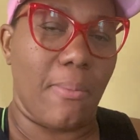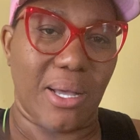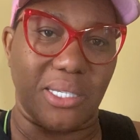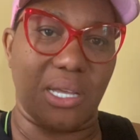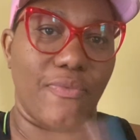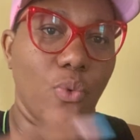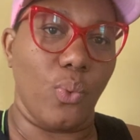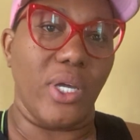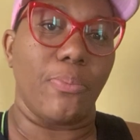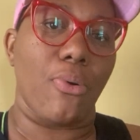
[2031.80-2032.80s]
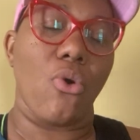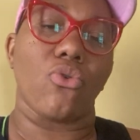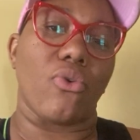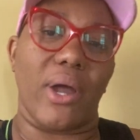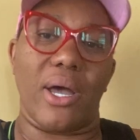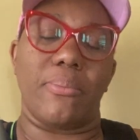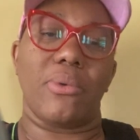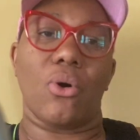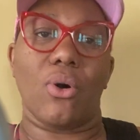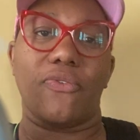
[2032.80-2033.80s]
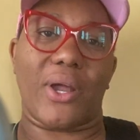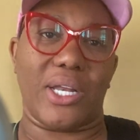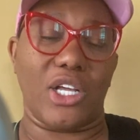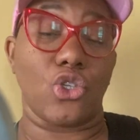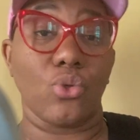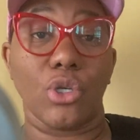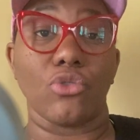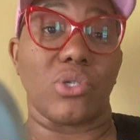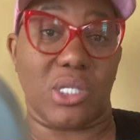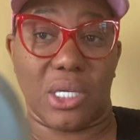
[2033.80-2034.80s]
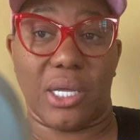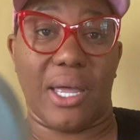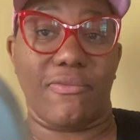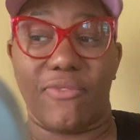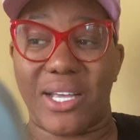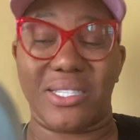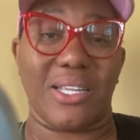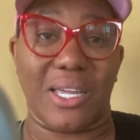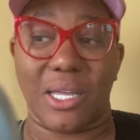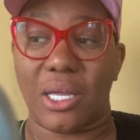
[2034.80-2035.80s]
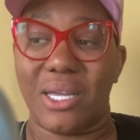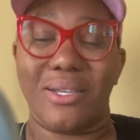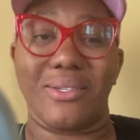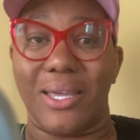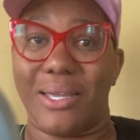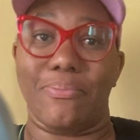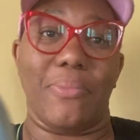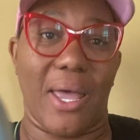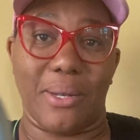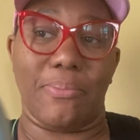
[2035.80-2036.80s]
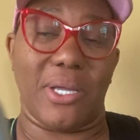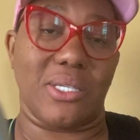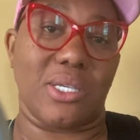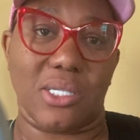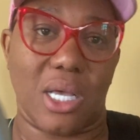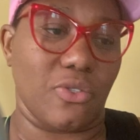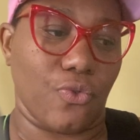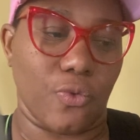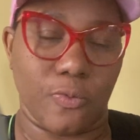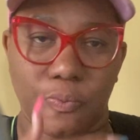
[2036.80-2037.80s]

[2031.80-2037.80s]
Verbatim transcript: my seven week program on financial literacy, investing, and, and being successful.